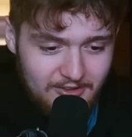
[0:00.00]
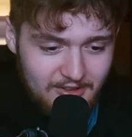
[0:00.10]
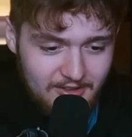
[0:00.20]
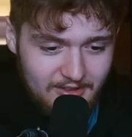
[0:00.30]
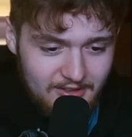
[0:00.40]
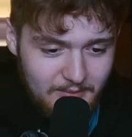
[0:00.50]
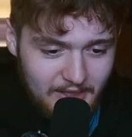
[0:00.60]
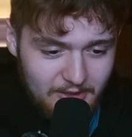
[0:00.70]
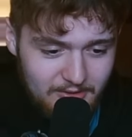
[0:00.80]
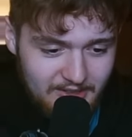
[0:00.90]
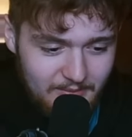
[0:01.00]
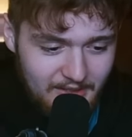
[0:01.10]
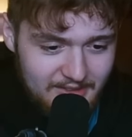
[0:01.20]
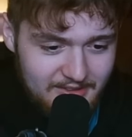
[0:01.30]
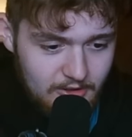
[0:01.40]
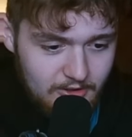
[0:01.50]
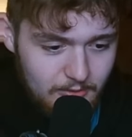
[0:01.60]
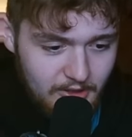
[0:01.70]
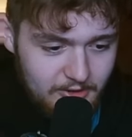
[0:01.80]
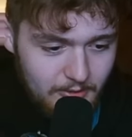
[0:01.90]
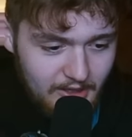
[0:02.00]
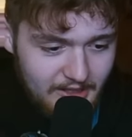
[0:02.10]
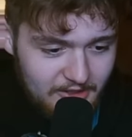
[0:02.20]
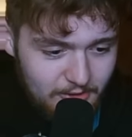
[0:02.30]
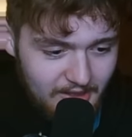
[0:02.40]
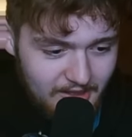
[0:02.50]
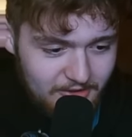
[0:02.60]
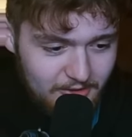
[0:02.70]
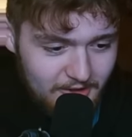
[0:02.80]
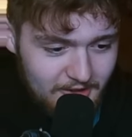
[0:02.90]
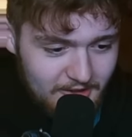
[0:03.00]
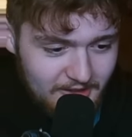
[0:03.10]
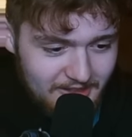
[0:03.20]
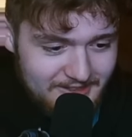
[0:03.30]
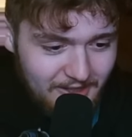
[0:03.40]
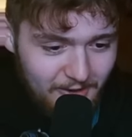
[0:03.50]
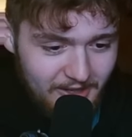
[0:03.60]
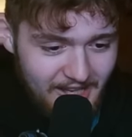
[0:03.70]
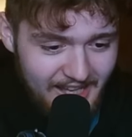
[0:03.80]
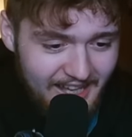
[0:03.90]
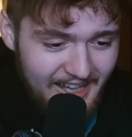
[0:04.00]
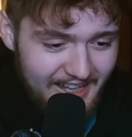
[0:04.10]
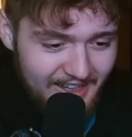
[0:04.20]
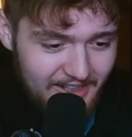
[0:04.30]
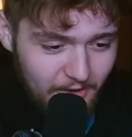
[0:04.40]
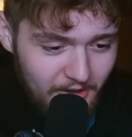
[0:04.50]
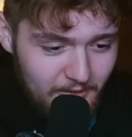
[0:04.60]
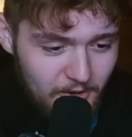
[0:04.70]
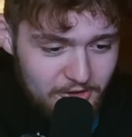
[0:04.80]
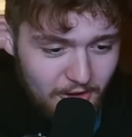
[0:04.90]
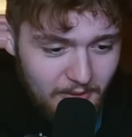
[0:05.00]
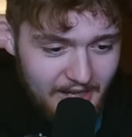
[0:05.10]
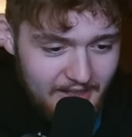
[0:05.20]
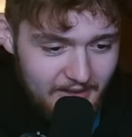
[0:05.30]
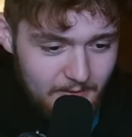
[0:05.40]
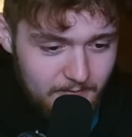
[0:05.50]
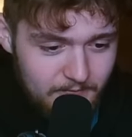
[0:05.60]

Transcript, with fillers: to. Like, my own teammate. Yo, dog, don't worry, don't worry. I got you, I got you. Let's go. No, push her away.